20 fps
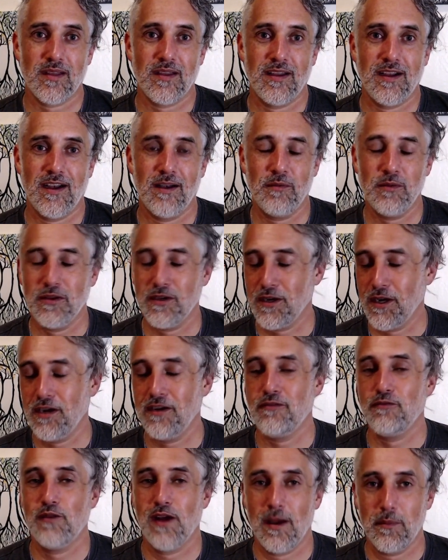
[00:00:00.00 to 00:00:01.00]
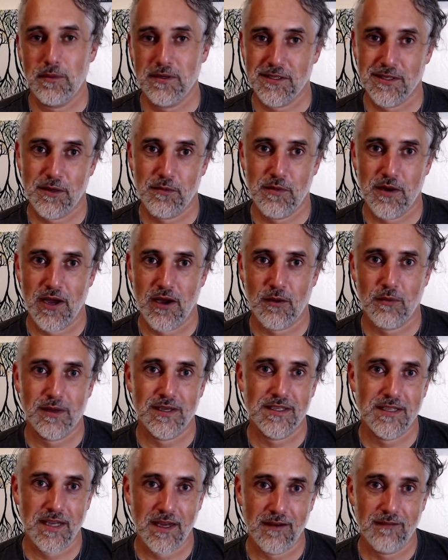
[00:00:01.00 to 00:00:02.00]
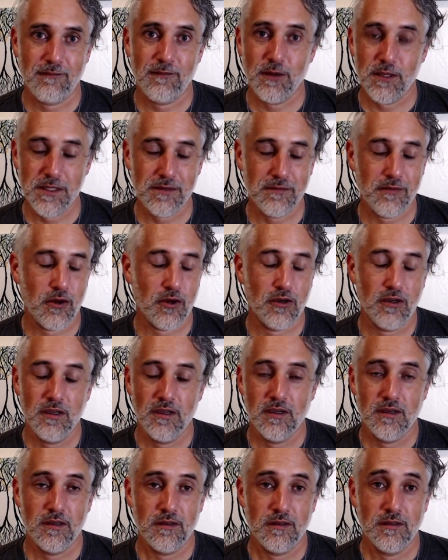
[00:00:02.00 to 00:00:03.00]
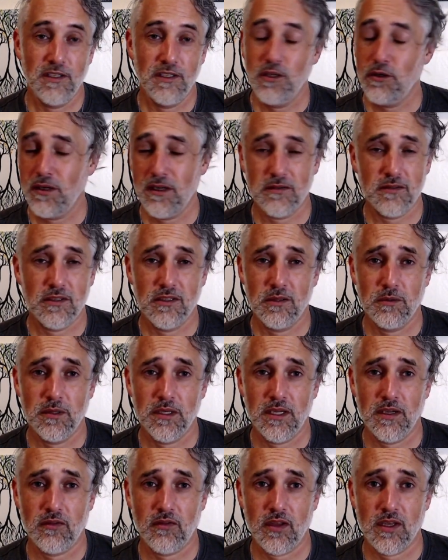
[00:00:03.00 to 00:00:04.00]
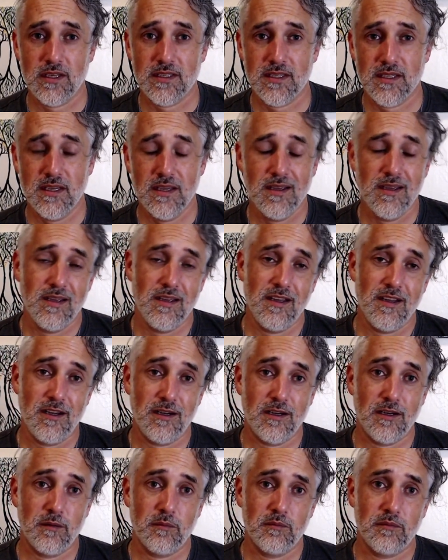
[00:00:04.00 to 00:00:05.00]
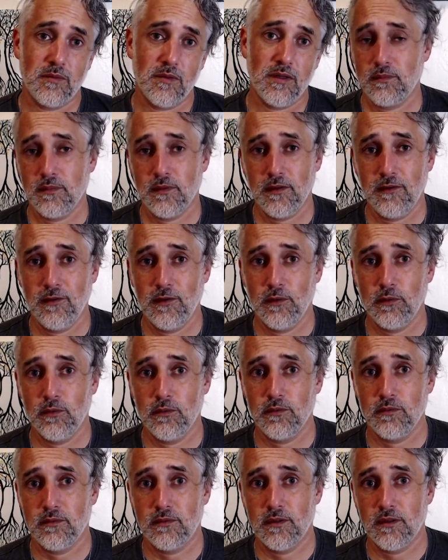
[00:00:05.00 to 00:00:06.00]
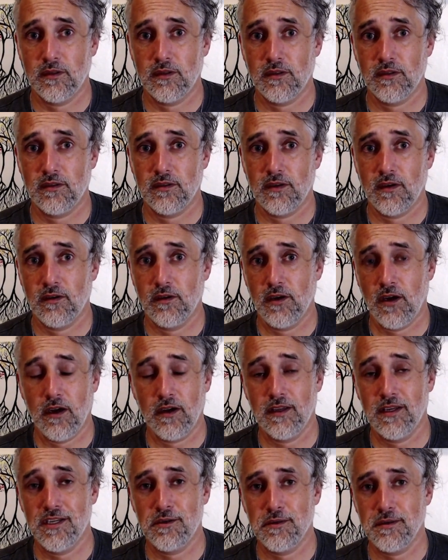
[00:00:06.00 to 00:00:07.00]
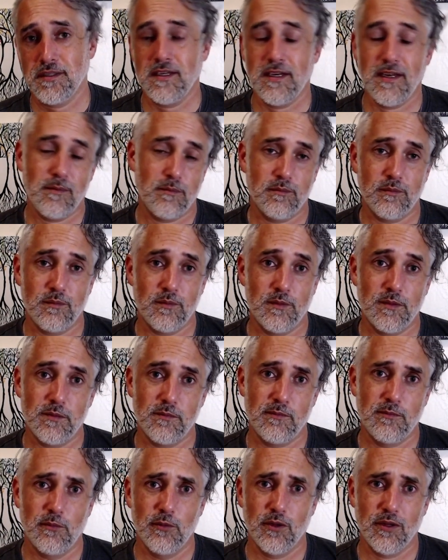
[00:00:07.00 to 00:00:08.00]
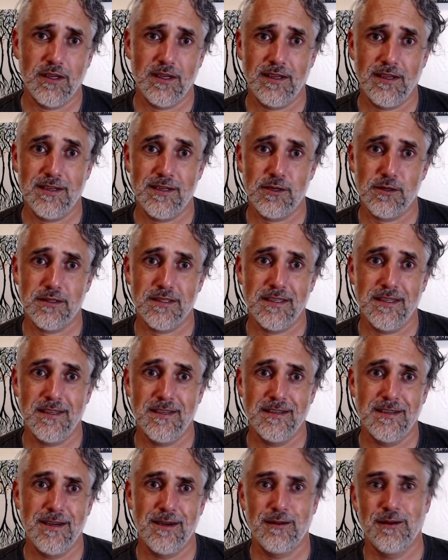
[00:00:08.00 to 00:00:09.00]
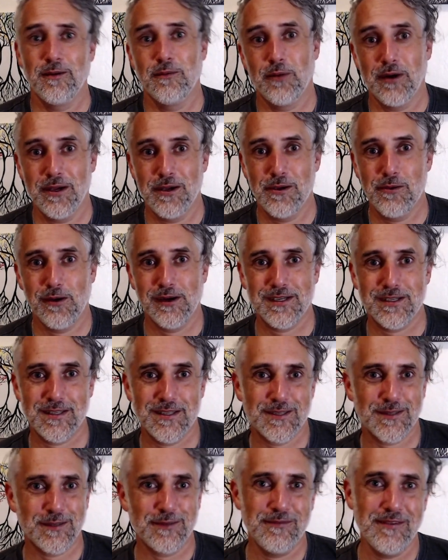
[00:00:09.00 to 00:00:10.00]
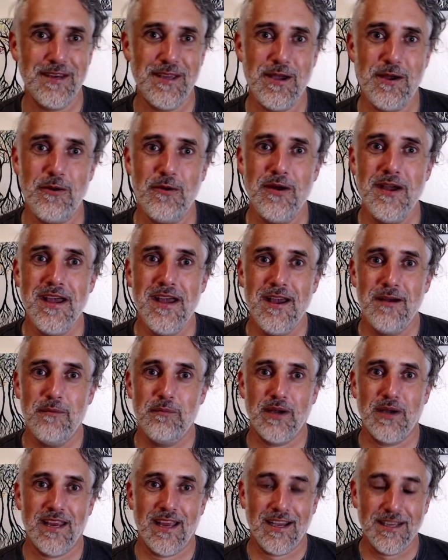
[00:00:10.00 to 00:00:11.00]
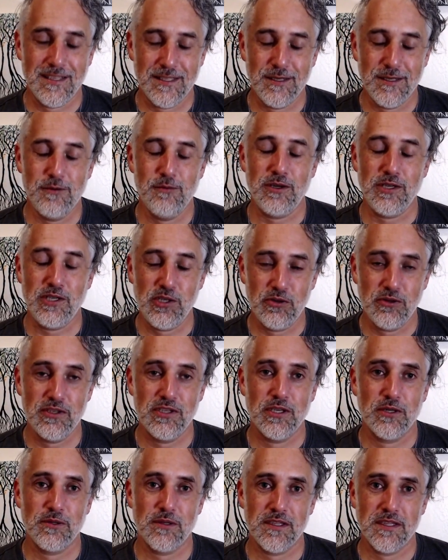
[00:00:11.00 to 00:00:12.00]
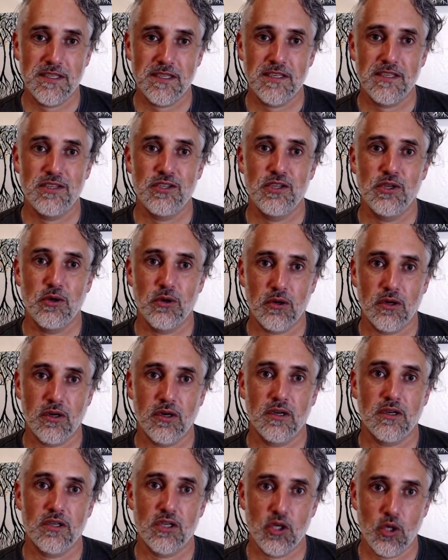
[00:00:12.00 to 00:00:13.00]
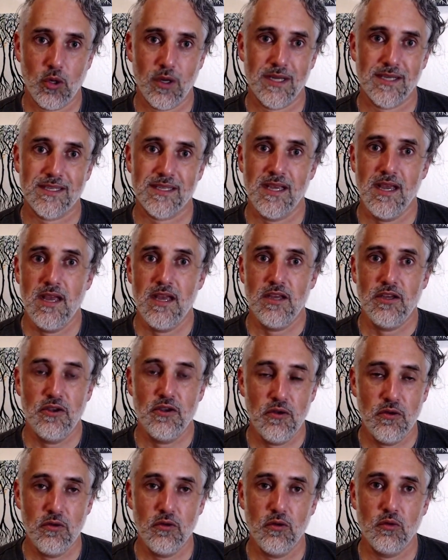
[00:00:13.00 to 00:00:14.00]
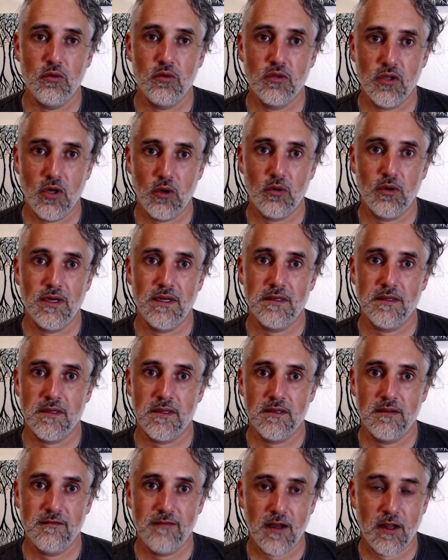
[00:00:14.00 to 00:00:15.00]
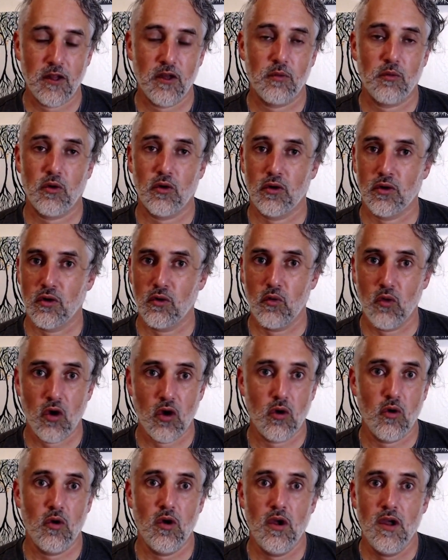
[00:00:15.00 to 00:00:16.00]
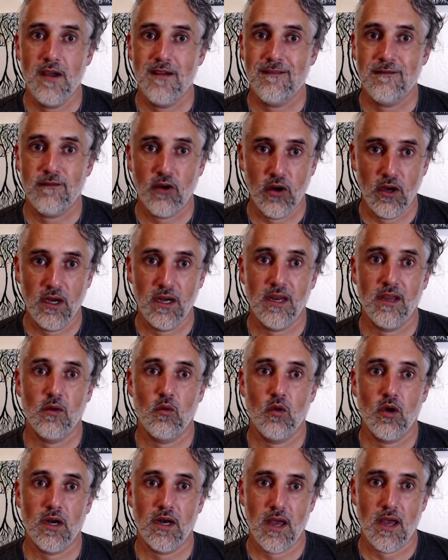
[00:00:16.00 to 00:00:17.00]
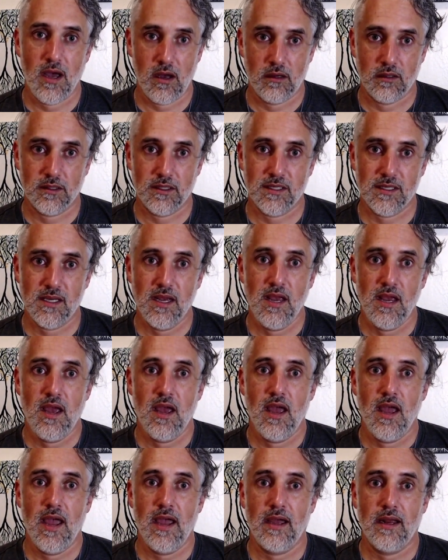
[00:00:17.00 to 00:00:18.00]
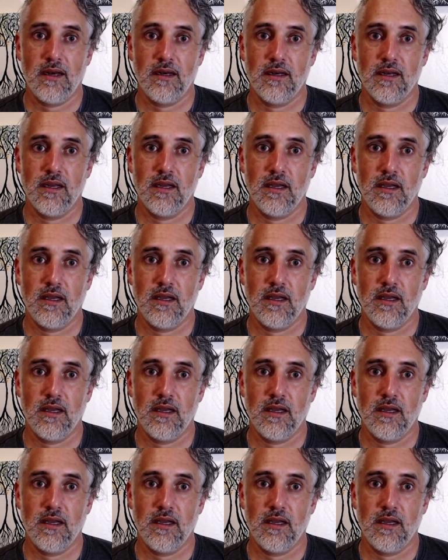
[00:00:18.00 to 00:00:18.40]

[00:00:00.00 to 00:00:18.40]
I'm going to kind of wrap us up now by saying, first of all, you don't have to do any of this. If you are not interested, I'm really interested in hearing why you watched this whole video, but I do want you to know that this is your choice. You don't need to develop or grow for anyone else. And